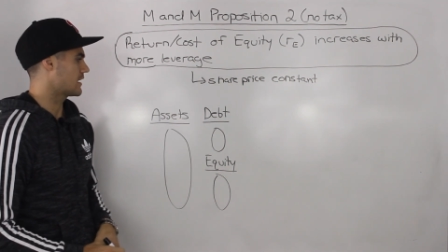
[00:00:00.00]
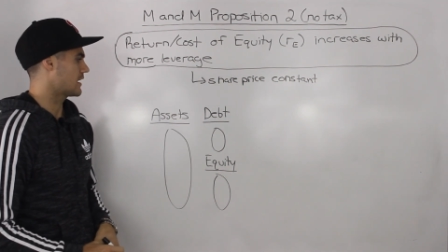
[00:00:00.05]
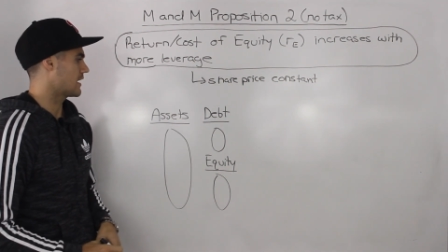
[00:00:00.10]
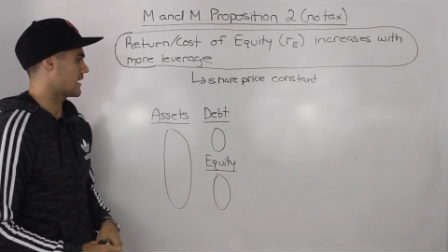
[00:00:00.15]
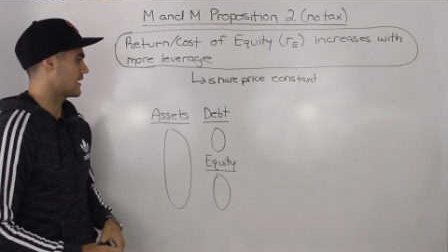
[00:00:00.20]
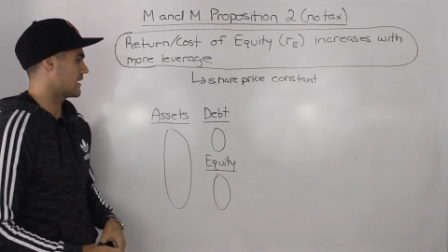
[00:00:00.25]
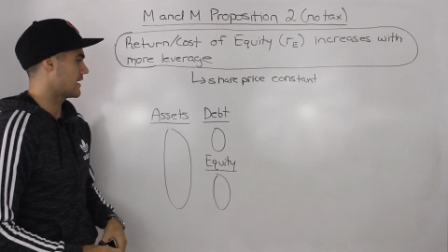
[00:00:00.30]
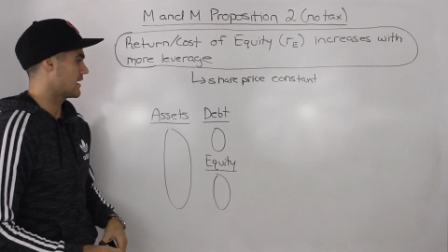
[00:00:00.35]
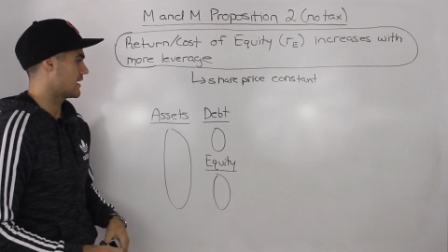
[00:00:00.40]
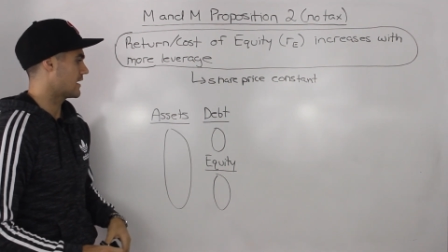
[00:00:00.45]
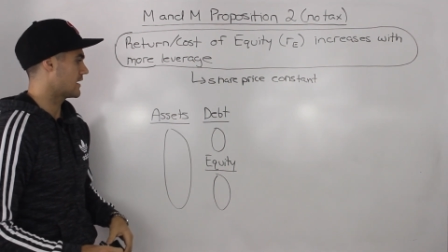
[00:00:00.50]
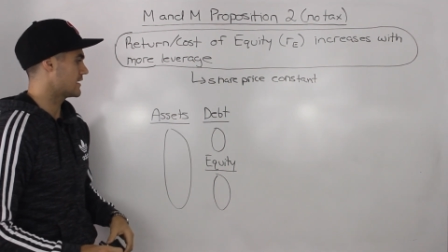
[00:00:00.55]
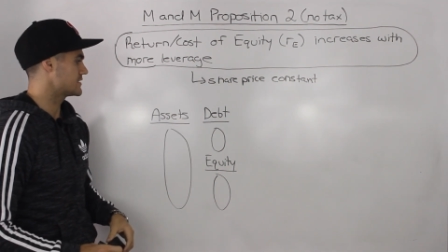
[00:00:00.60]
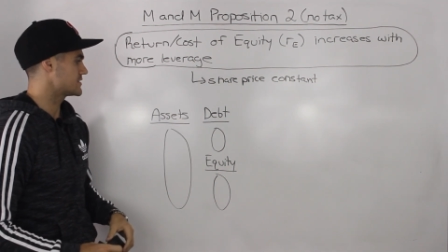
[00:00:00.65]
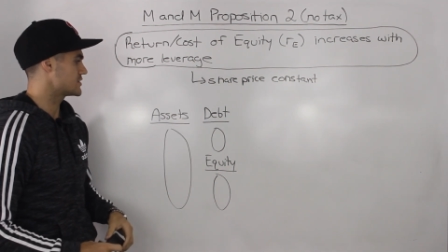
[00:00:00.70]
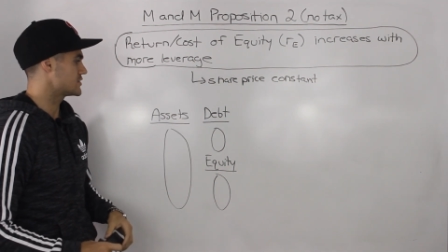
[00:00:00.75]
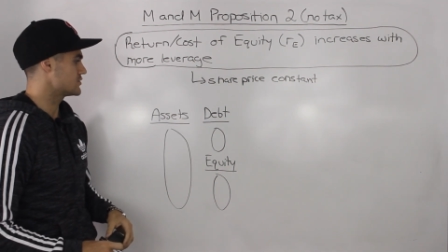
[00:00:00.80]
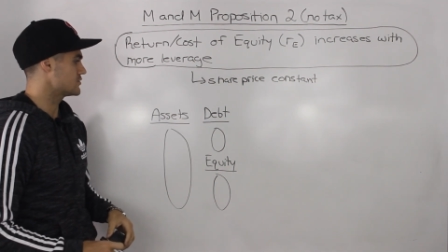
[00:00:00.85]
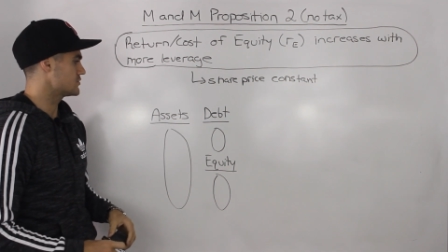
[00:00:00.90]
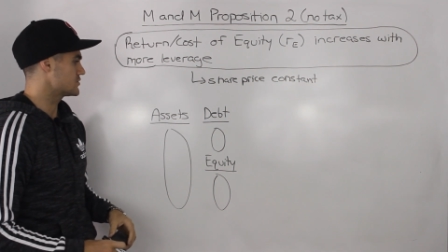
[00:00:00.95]
And
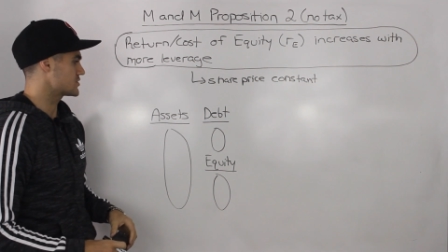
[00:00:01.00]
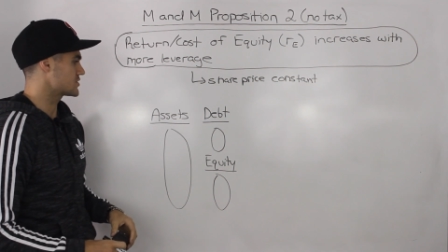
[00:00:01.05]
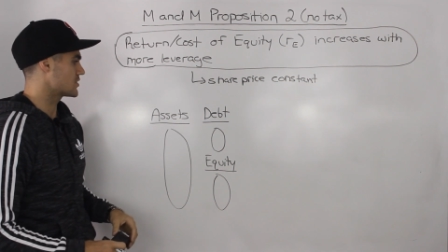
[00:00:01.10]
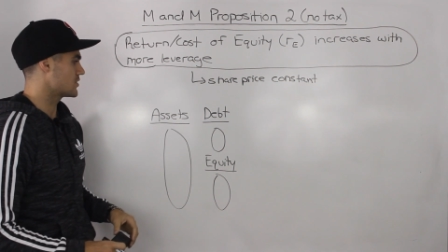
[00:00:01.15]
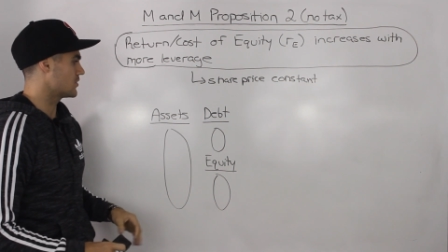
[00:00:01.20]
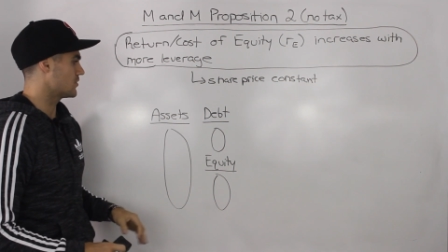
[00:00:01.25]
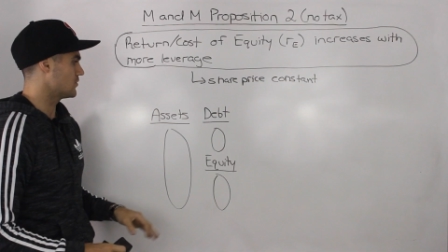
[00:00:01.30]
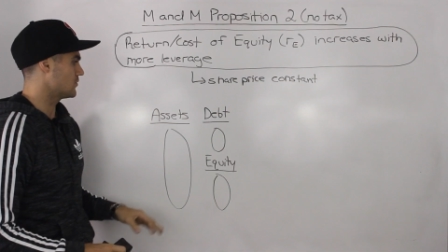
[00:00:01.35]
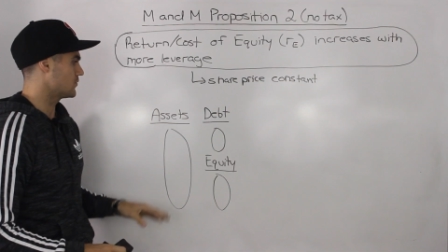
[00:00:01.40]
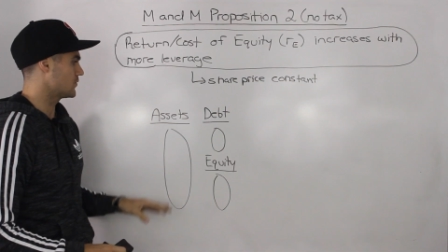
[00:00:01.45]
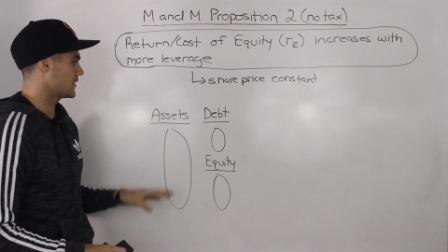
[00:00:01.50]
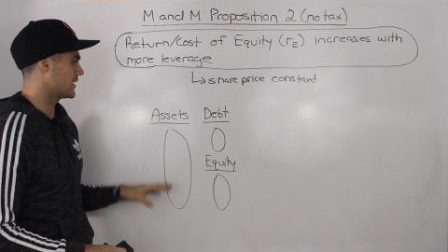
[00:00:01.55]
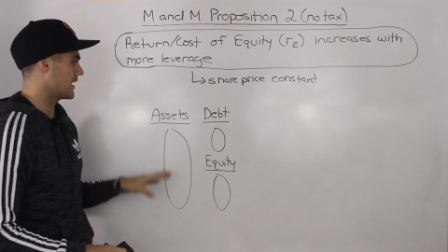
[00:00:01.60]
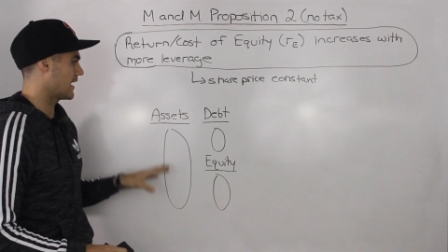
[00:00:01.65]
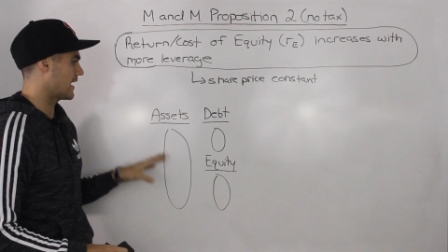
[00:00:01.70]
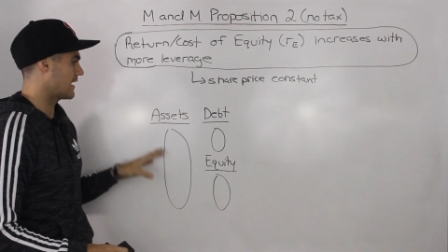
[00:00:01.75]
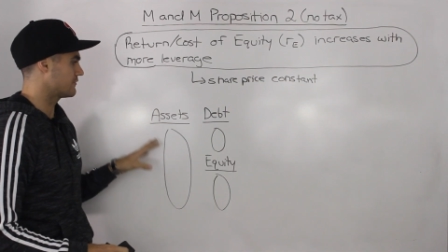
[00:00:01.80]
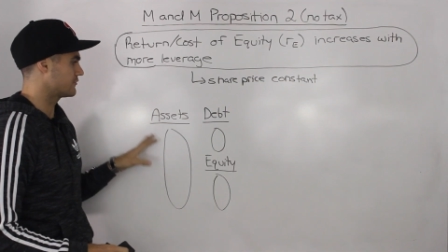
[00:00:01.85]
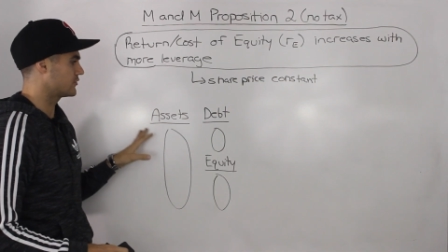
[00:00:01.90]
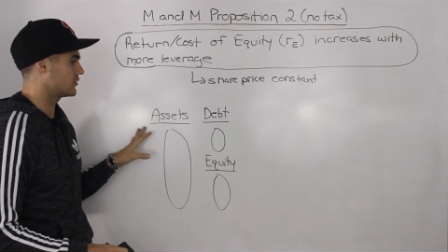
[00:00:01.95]
to do so, we
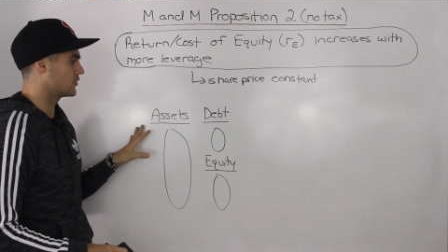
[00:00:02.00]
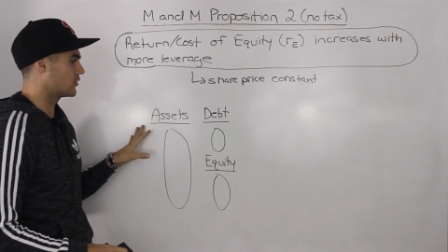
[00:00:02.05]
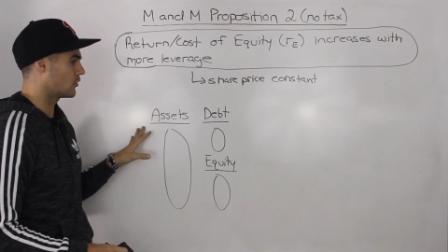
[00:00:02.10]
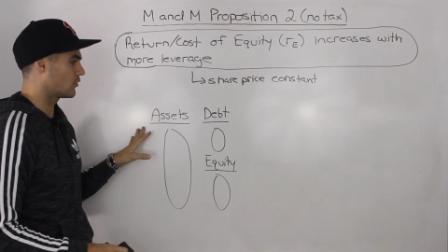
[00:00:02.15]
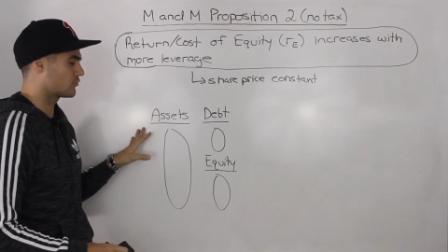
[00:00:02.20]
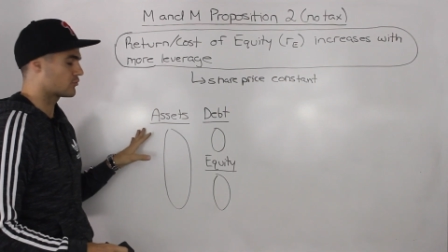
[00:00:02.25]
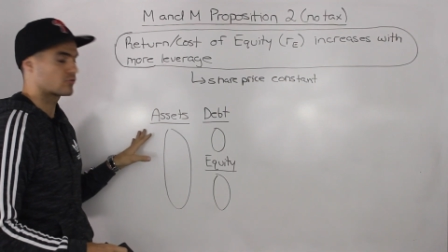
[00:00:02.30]
have to go